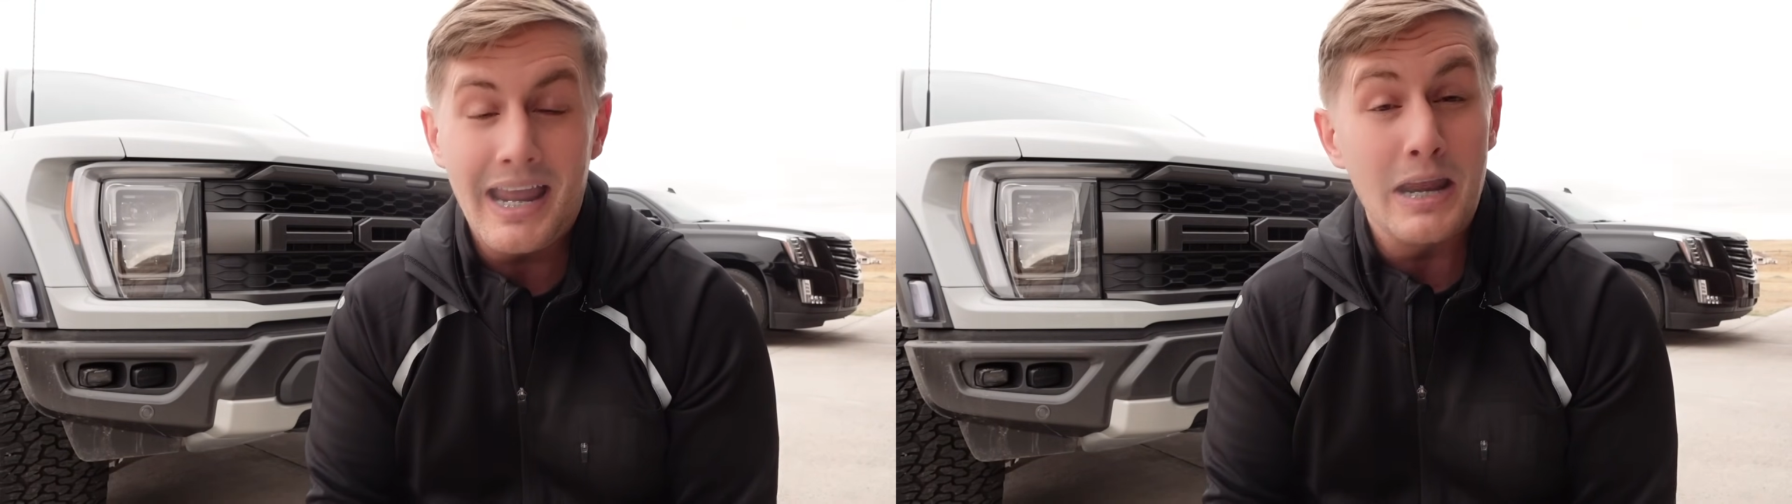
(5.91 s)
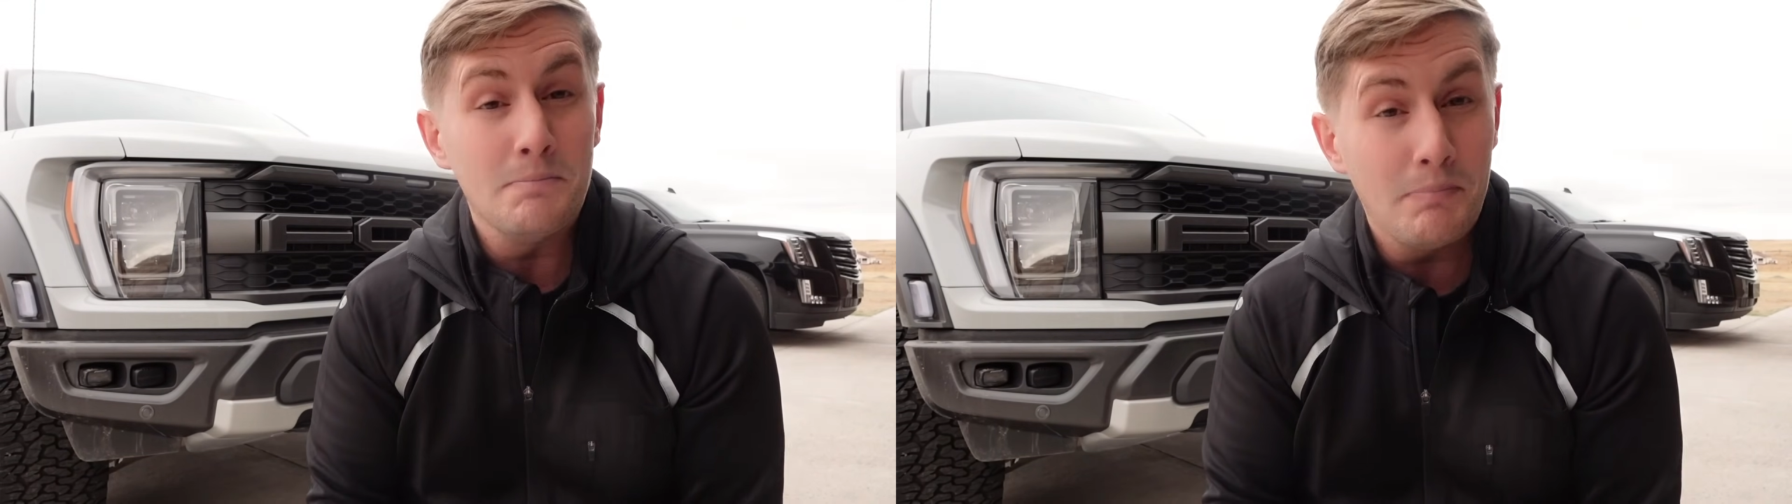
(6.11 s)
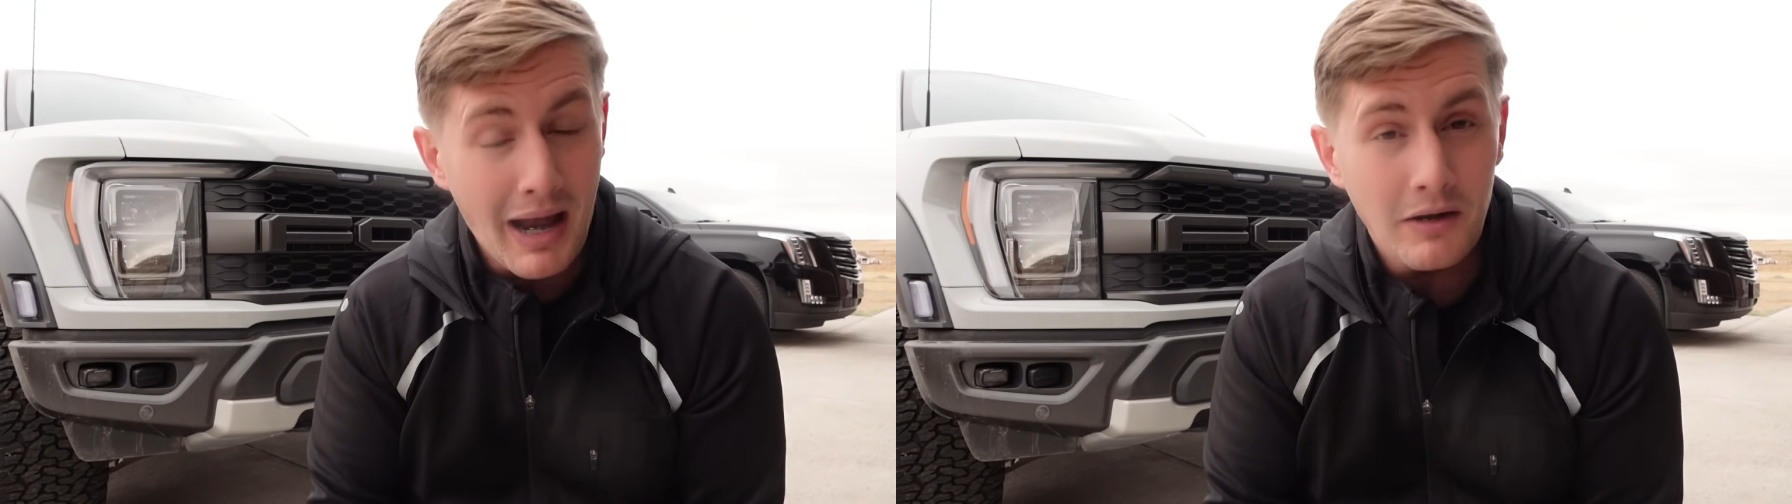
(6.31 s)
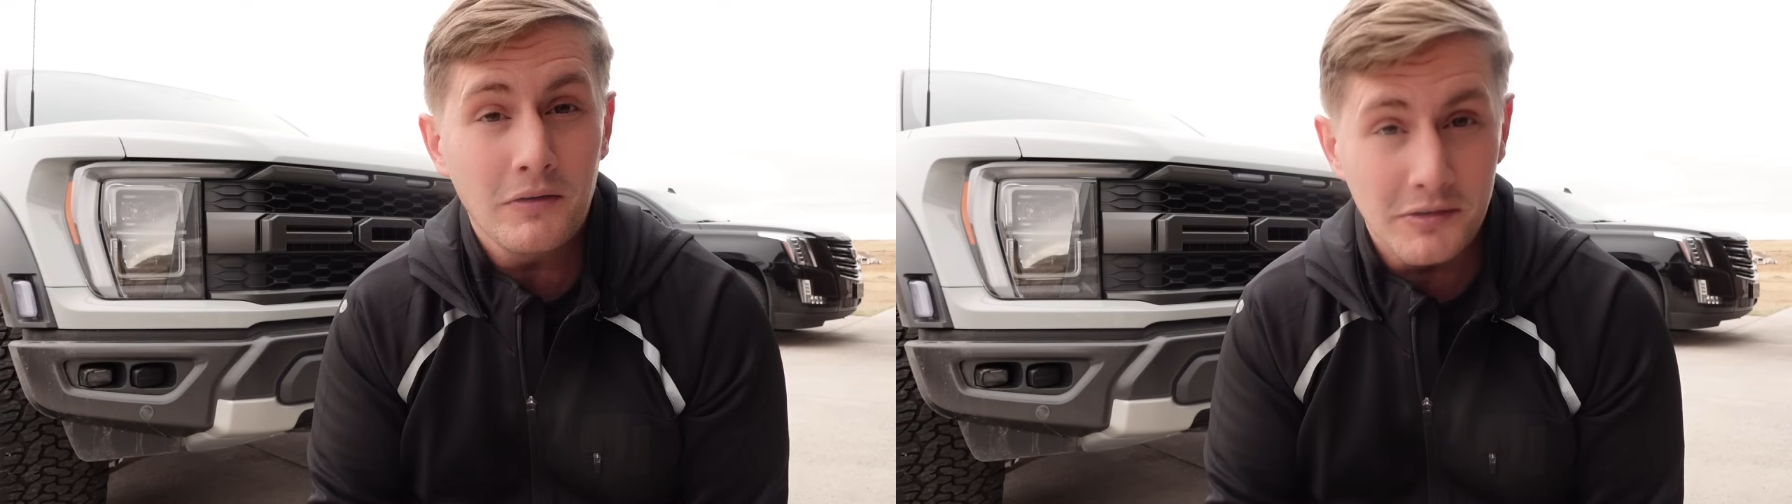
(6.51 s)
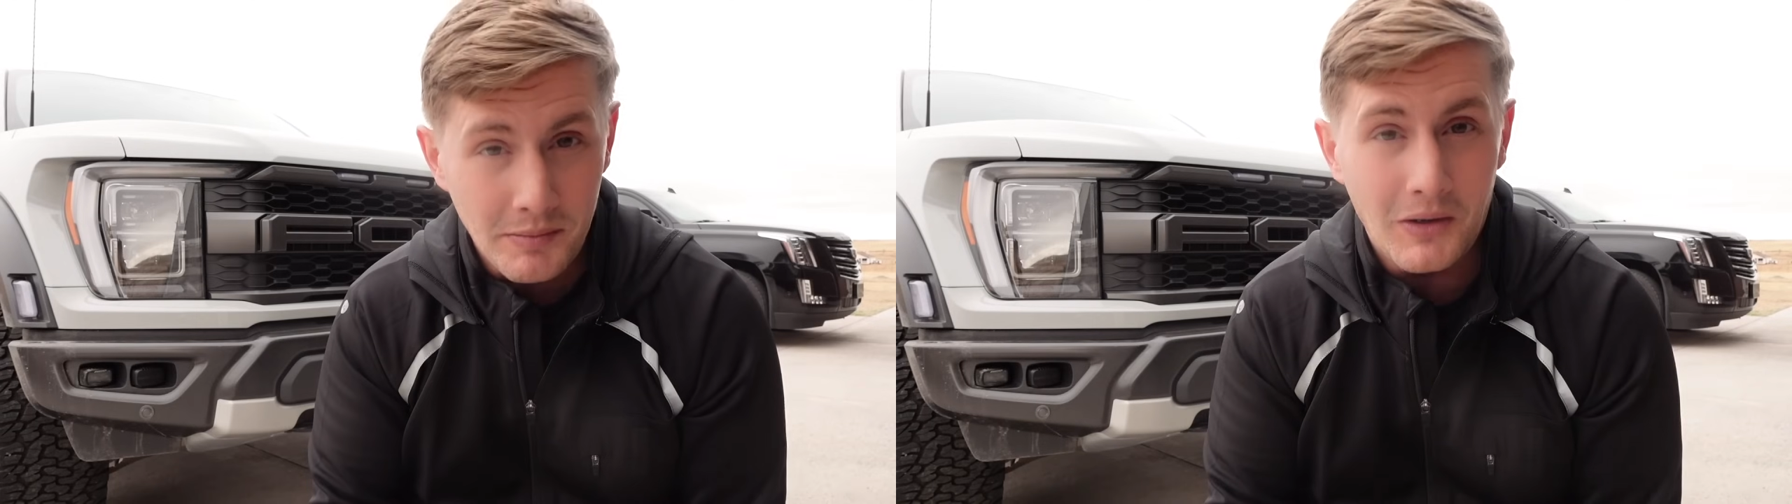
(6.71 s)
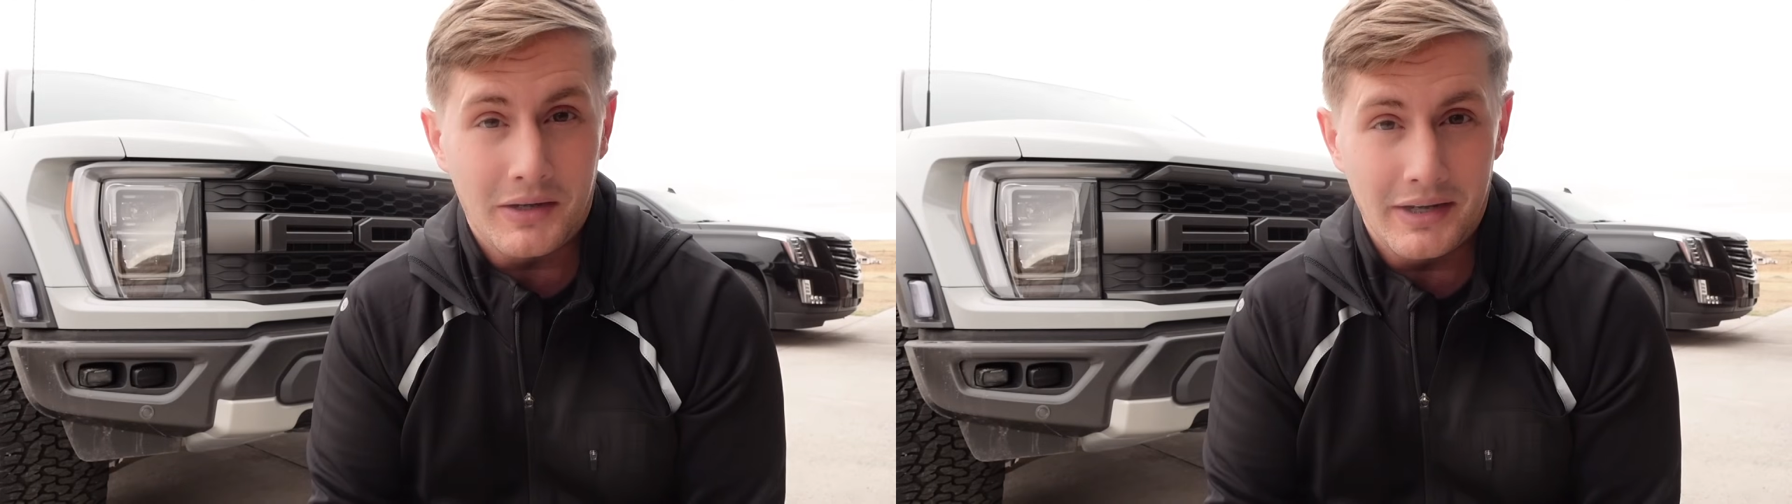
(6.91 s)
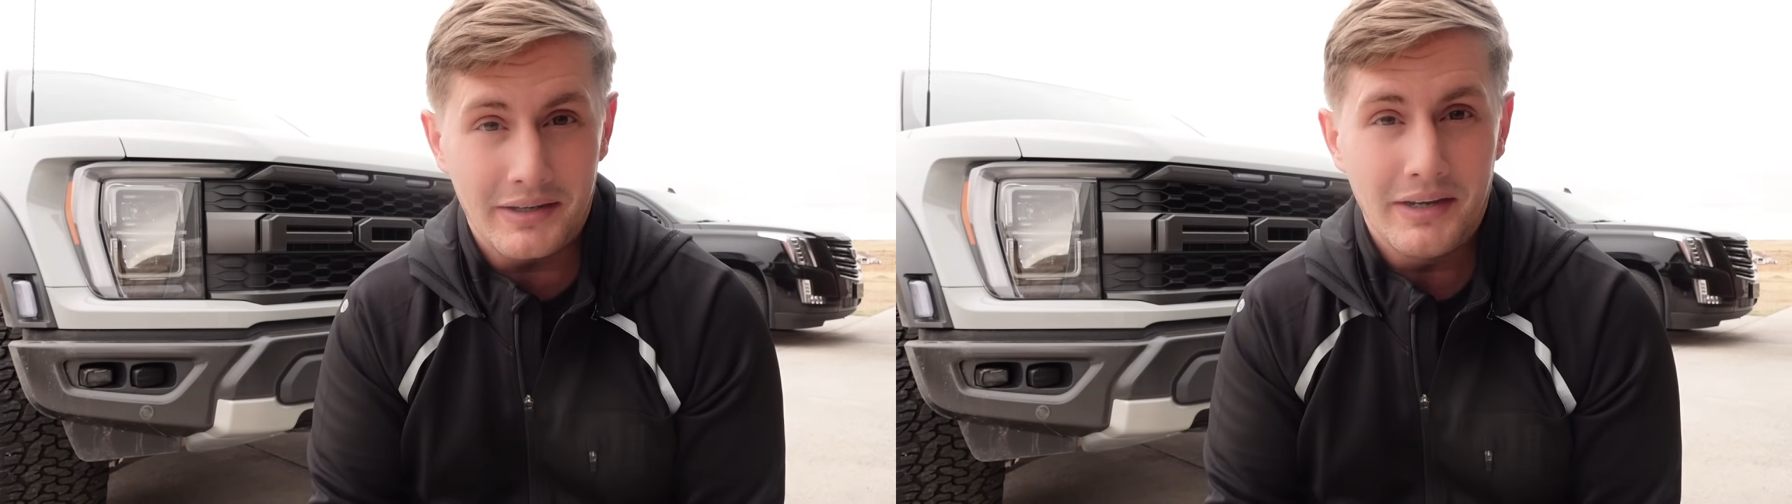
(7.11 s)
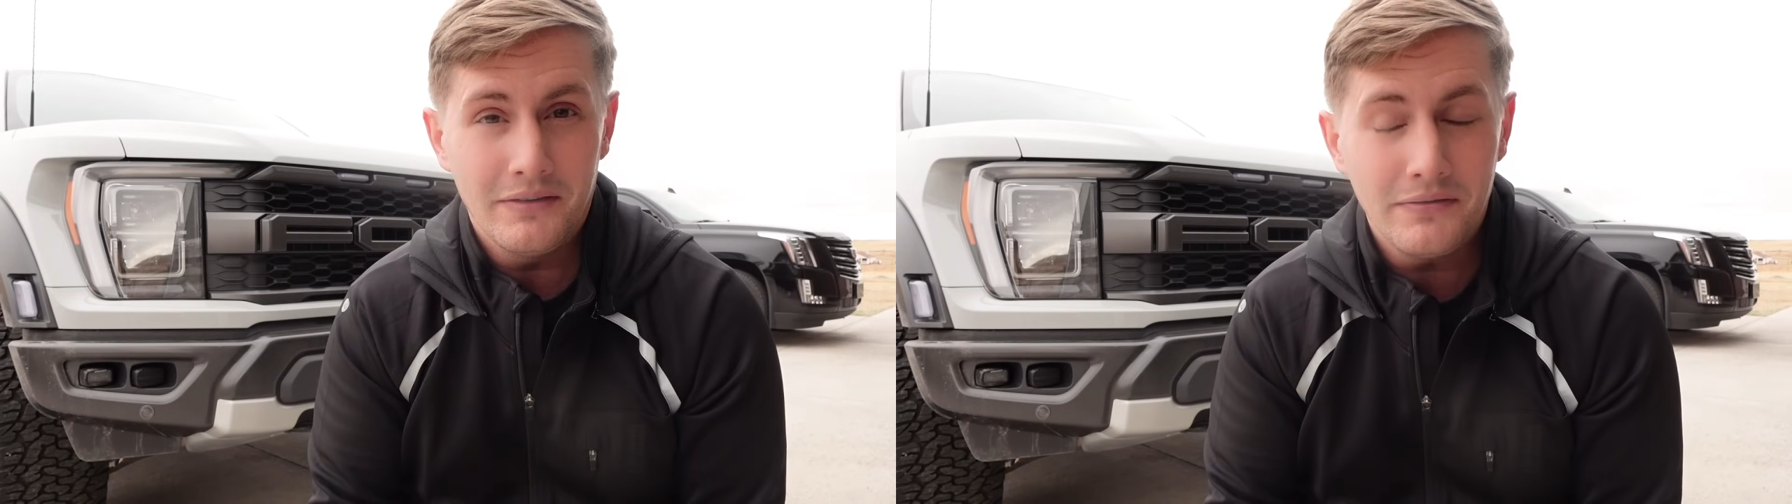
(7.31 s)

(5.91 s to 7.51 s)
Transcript: a buyer's market.